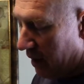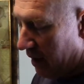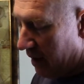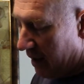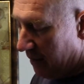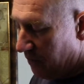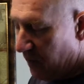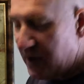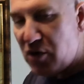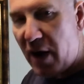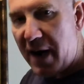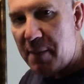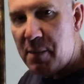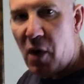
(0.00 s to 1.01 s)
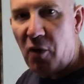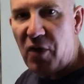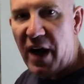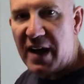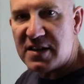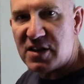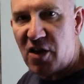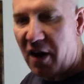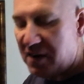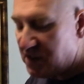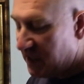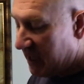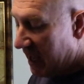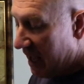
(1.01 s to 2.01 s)
and they try to milk that as long
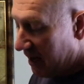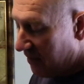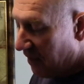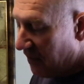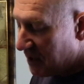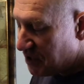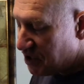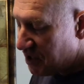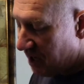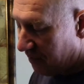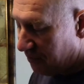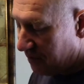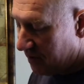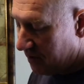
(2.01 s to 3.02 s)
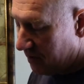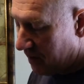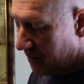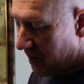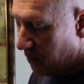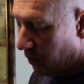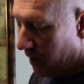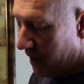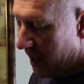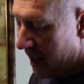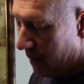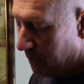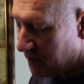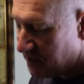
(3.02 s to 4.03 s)
as they can, and then they shift. And then what
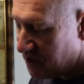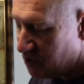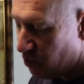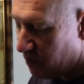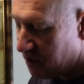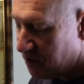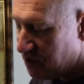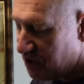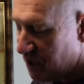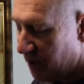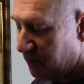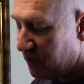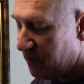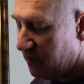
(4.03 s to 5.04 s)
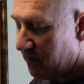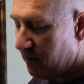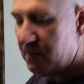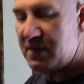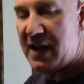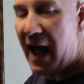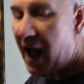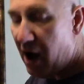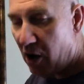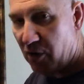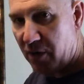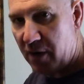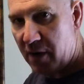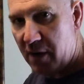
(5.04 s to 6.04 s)
happens is when you shift
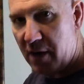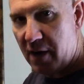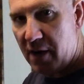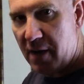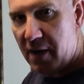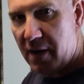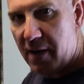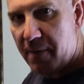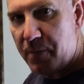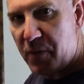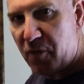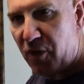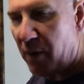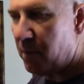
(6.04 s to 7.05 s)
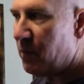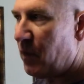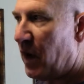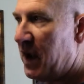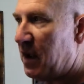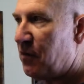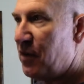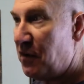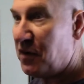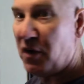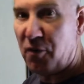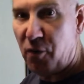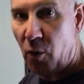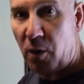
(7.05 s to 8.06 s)
down from like 5th
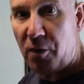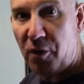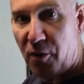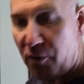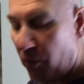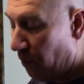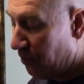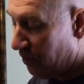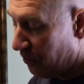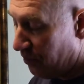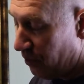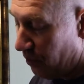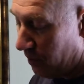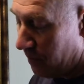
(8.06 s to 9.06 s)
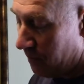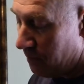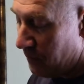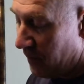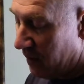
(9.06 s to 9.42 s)
to 4th or 4th to 3rd,